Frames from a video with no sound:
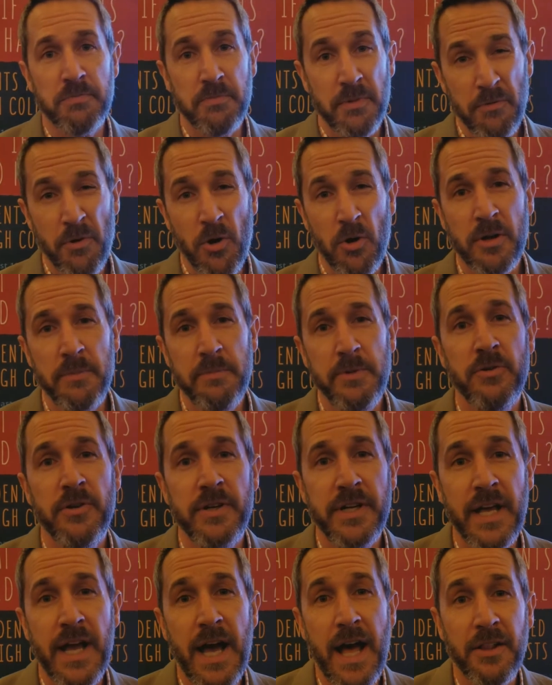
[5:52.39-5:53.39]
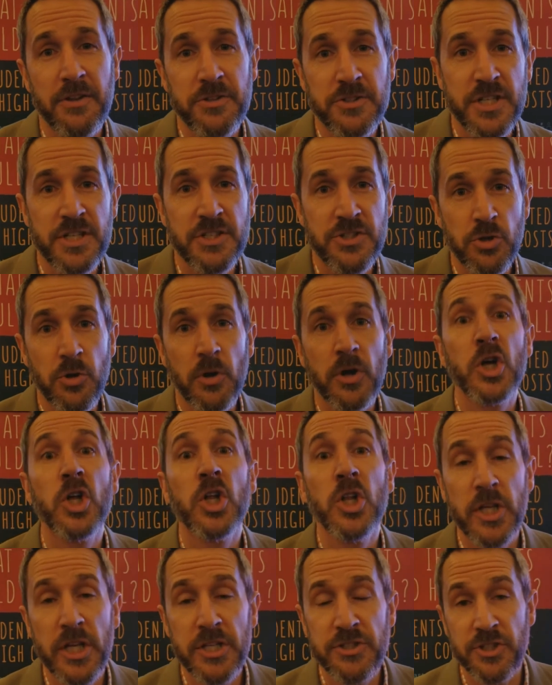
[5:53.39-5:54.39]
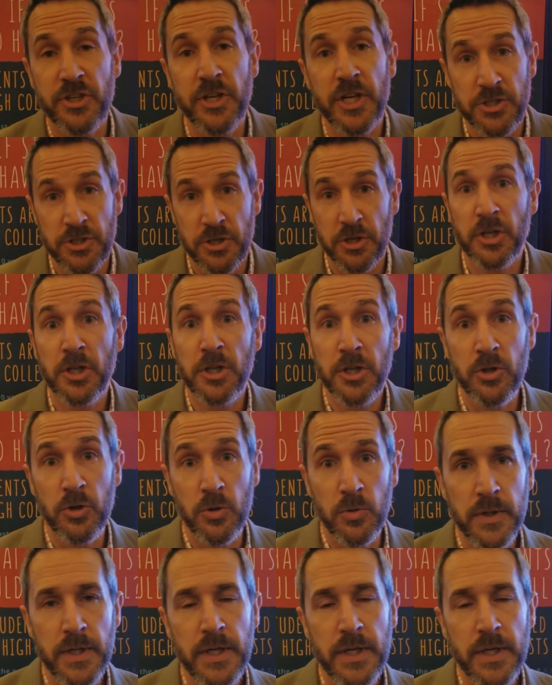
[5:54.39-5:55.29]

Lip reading: Monroe Community College is your clue.